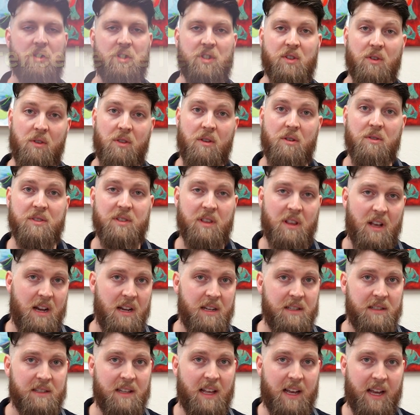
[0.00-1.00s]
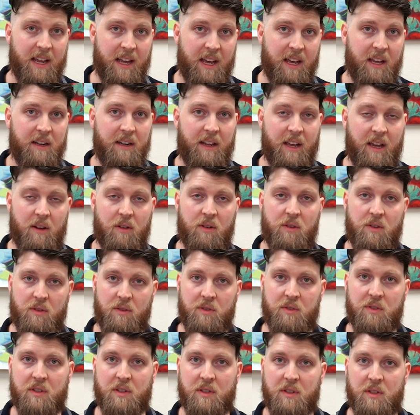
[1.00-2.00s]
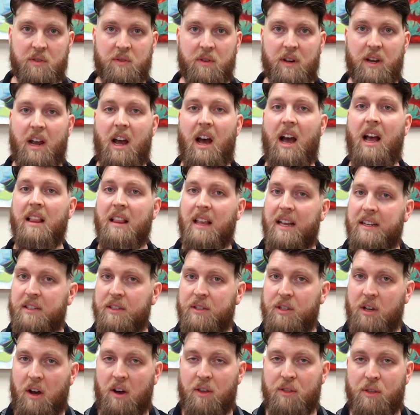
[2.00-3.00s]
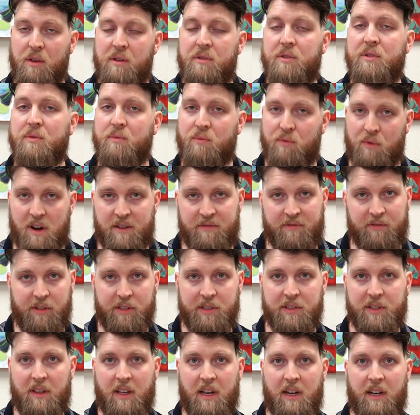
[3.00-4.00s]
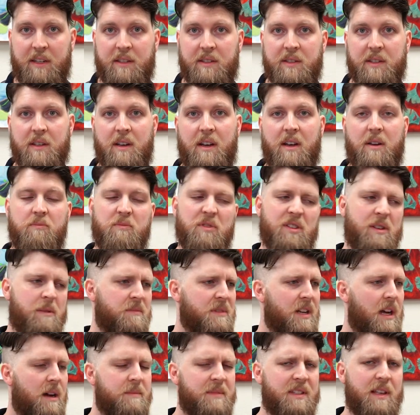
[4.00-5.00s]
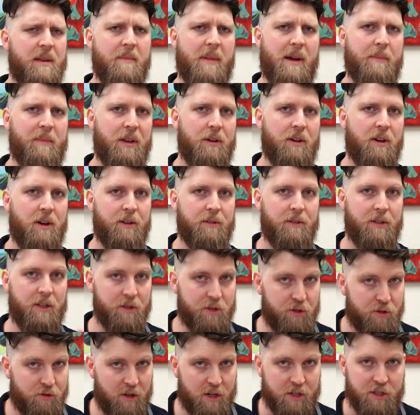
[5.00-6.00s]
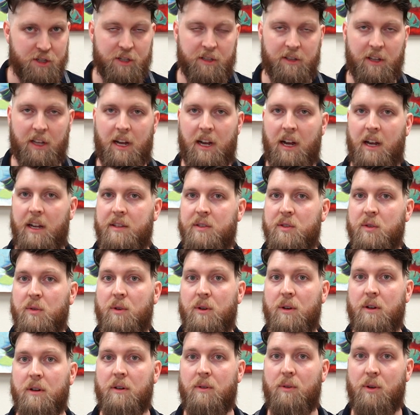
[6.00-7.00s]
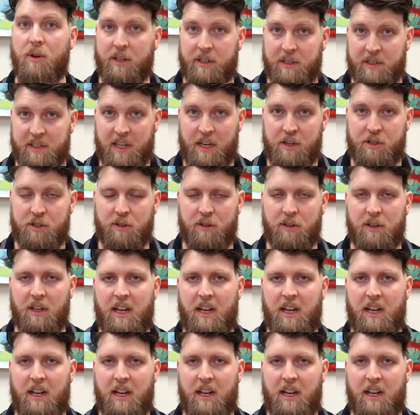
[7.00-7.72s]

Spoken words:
So those lines that Anne Gale uses, right? I like to call those reference lines. Sometimes they might be called construction lines or organizational